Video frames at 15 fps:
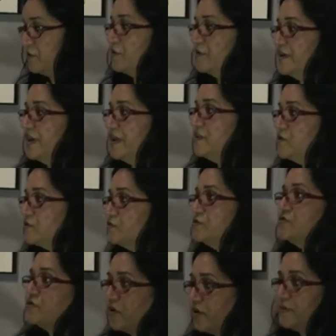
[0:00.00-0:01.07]
owned in two
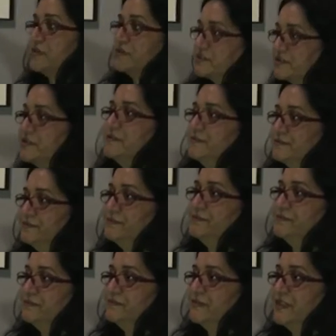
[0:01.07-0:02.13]
drawers.
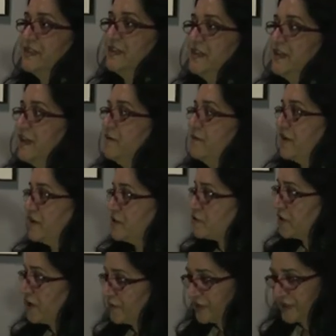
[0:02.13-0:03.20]
In one
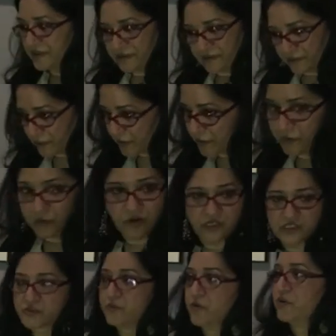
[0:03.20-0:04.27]
drawer would go
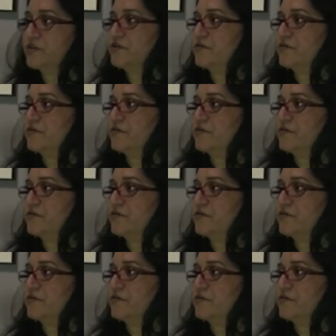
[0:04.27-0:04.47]
her small